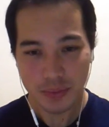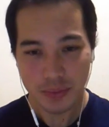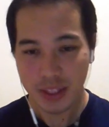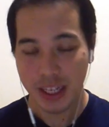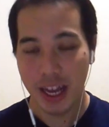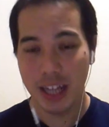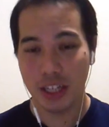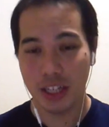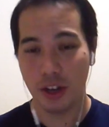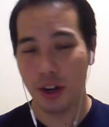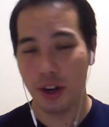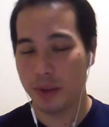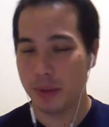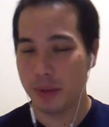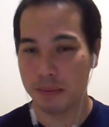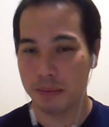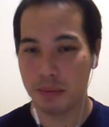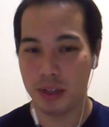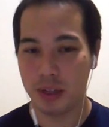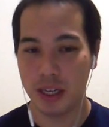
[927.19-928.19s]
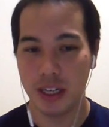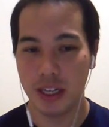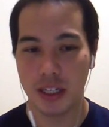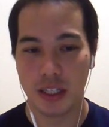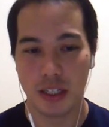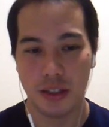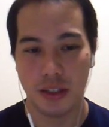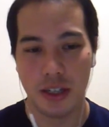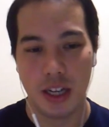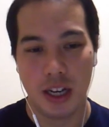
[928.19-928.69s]
and it's already being played. So
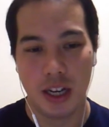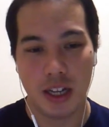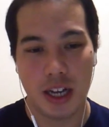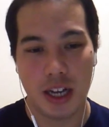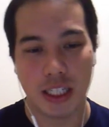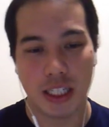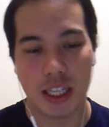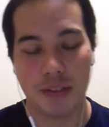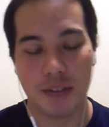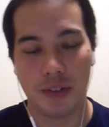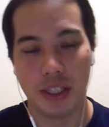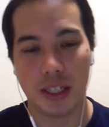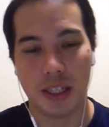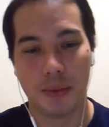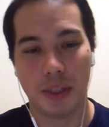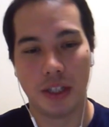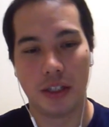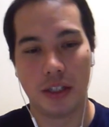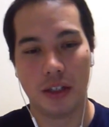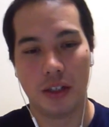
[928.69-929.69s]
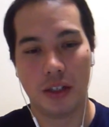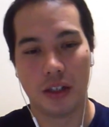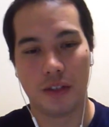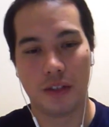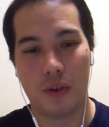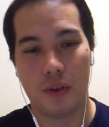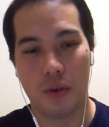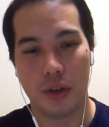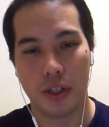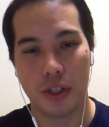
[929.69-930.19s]
that's definitely something to look
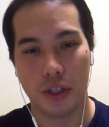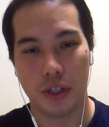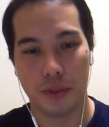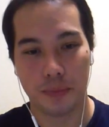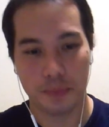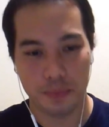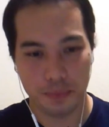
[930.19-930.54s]
forward to.